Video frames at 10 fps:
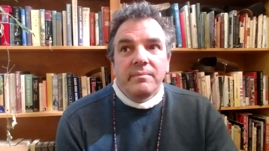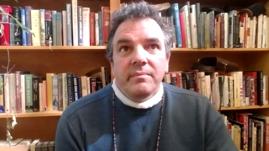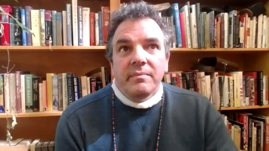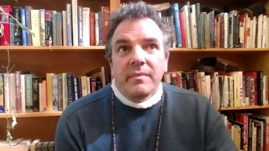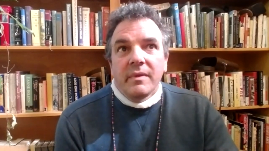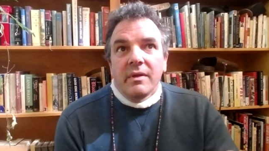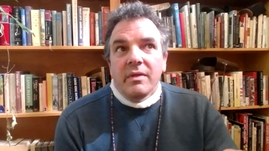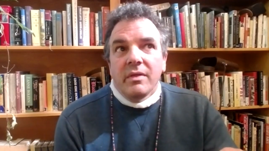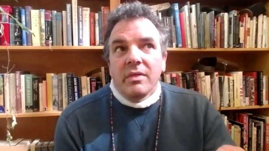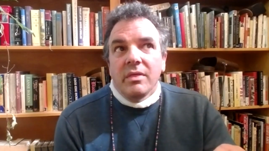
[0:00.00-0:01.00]

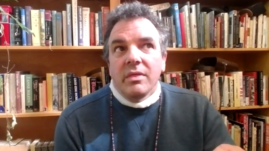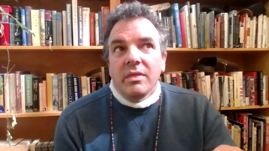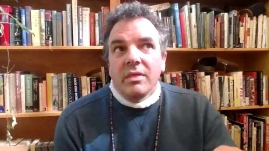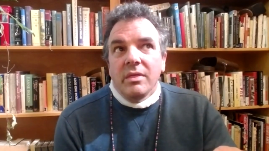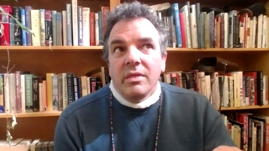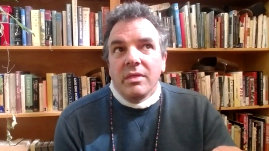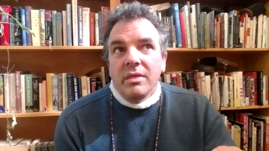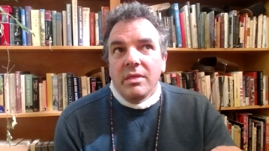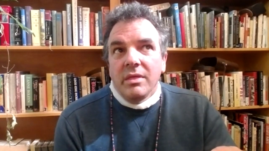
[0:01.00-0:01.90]
(no one is talking)